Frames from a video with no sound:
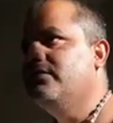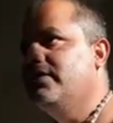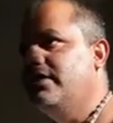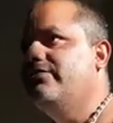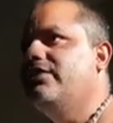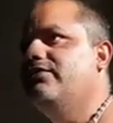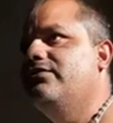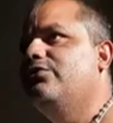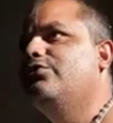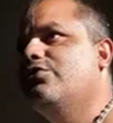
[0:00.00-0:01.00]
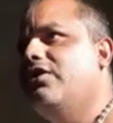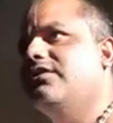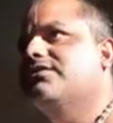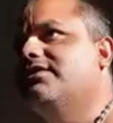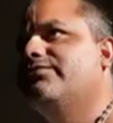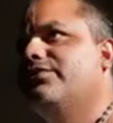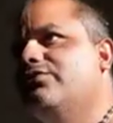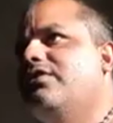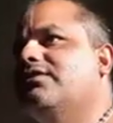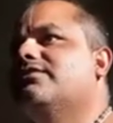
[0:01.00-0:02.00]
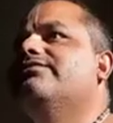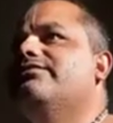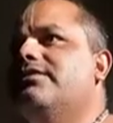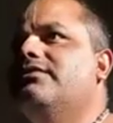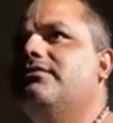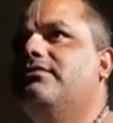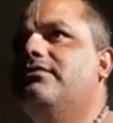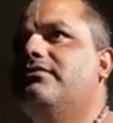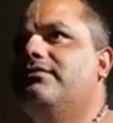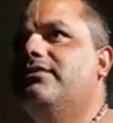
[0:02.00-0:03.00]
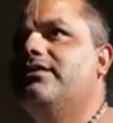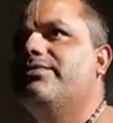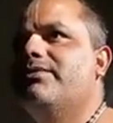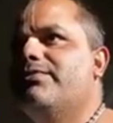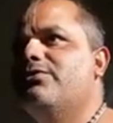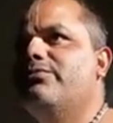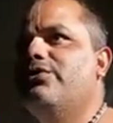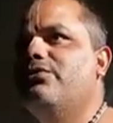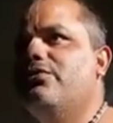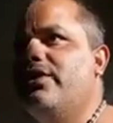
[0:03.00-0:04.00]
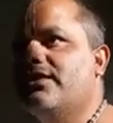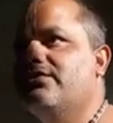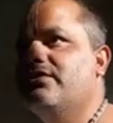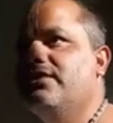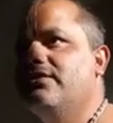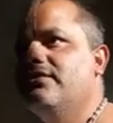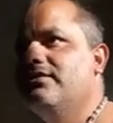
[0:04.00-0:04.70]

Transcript: No. Even you do gossip, you do gossip with, with the people whom you know actually.